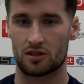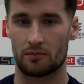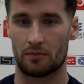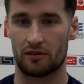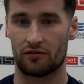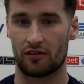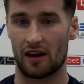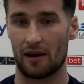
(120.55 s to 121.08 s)
To be
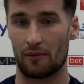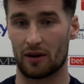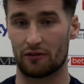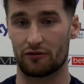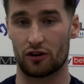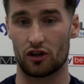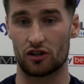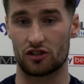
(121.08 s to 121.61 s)
fair, when I
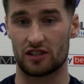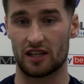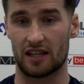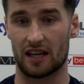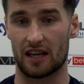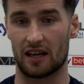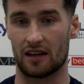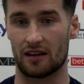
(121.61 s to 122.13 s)
first did
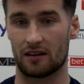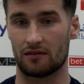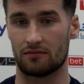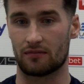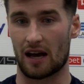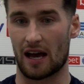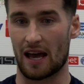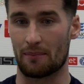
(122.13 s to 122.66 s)
it,
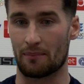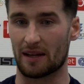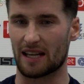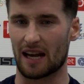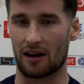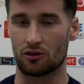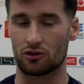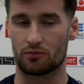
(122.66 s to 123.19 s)
I had my
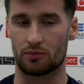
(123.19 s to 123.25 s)
doubts,